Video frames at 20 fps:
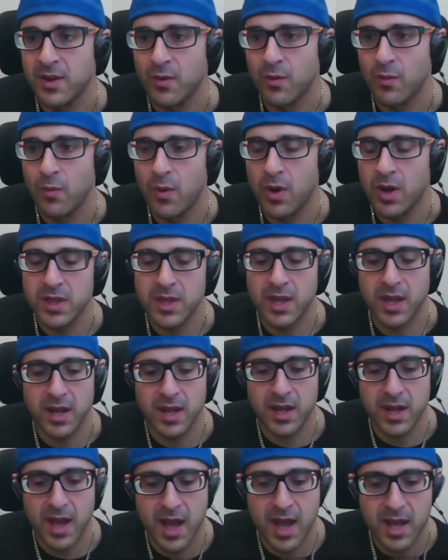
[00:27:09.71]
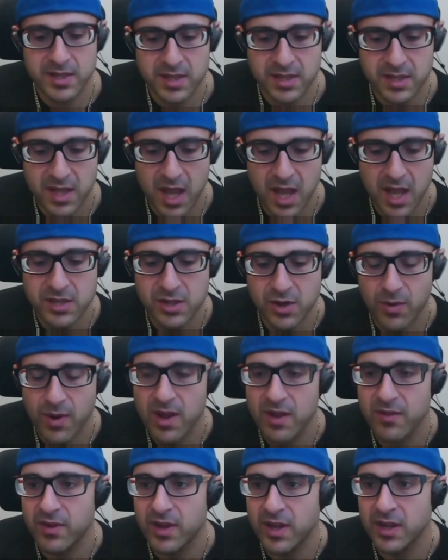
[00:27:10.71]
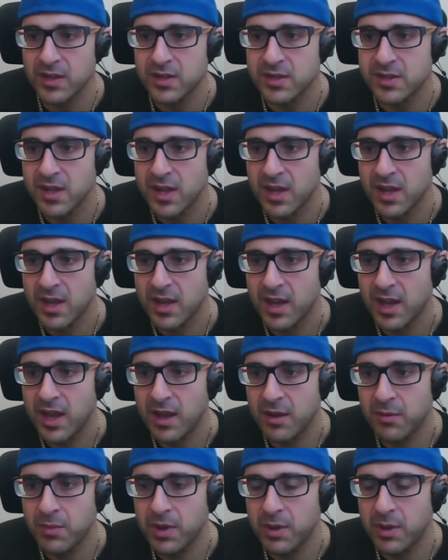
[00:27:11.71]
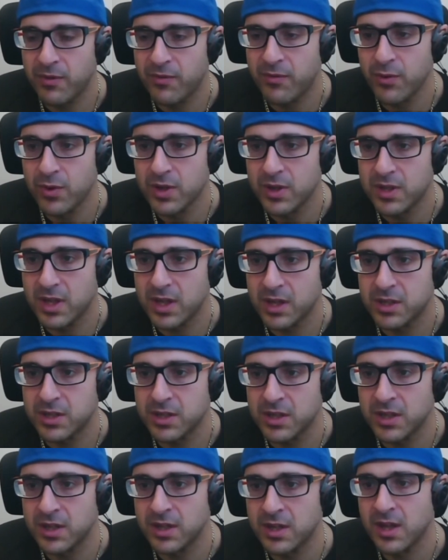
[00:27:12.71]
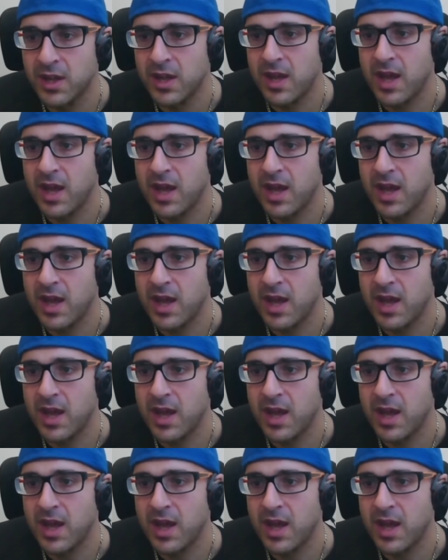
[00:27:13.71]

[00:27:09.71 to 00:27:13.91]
One that it has intense cravings and maybe food addiction,